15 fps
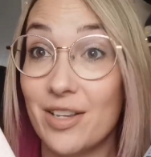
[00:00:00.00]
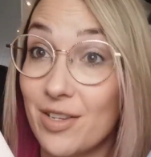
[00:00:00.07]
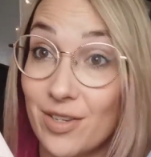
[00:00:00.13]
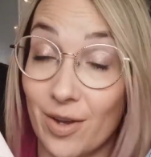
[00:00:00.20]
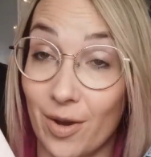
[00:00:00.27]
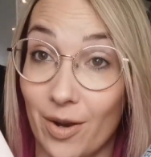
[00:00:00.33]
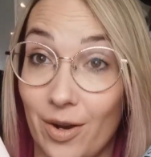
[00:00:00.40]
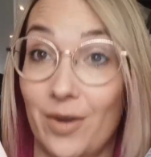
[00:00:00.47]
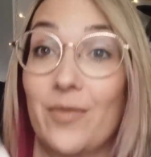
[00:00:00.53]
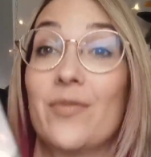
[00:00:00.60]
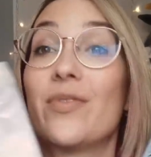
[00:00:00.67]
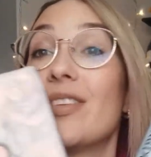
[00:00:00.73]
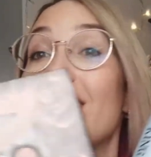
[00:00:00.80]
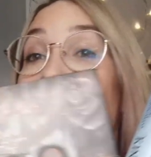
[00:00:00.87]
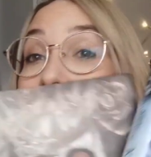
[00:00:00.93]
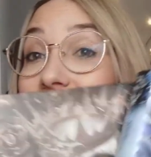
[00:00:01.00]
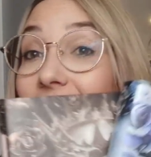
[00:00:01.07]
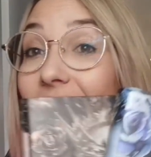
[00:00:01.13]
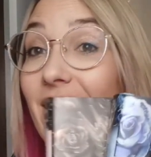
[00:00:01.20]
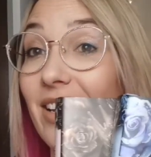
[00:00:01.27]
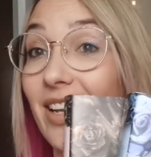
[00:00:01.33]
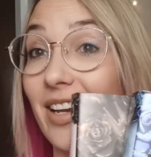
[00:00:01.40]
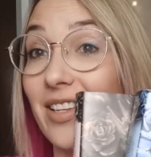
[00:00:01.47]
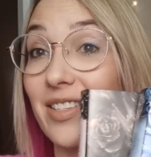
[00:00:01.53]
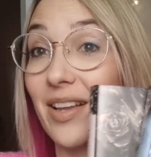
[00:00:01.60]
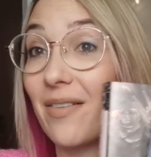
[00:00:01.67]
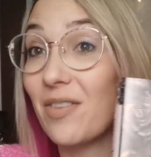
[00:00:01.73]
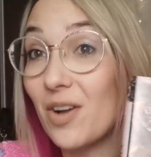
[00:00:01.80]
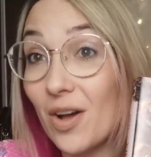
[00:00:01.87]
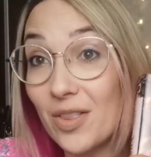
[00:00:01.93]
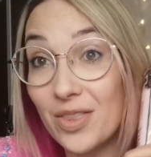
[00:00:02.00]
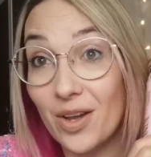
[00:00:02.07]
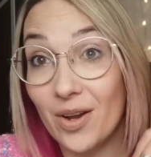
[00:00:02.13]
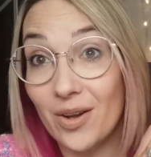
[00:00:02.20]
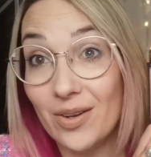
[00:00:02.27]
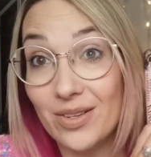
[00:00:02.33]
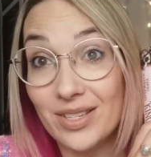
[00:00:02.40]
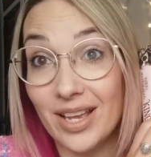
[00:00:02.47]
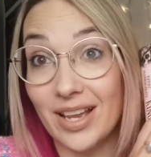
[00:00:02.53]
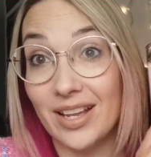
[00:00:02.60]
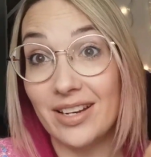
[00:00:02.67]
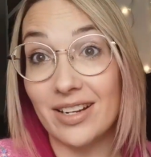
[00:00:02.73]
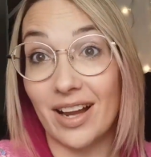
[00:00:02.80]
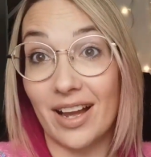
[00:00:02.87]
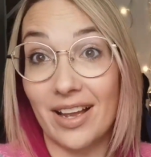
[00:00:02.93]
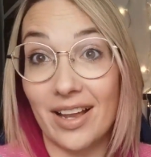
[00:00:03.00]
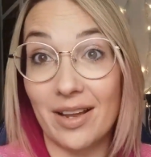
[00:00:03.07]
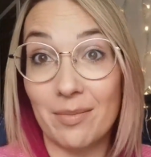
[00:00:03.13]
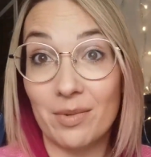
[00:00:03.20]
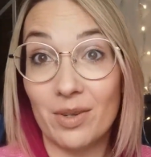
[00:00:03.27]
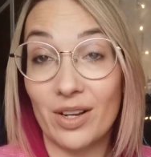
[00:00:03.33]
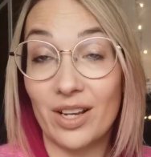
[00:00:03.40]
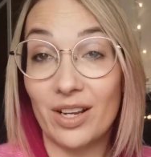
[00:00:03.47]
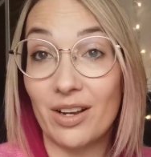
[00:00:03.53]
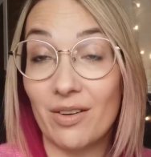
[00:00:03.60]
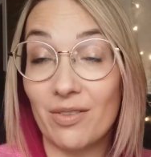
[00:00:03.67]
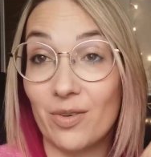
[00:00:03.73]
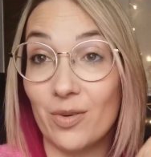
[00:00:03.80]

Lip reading: So yes, I've got those and I am looking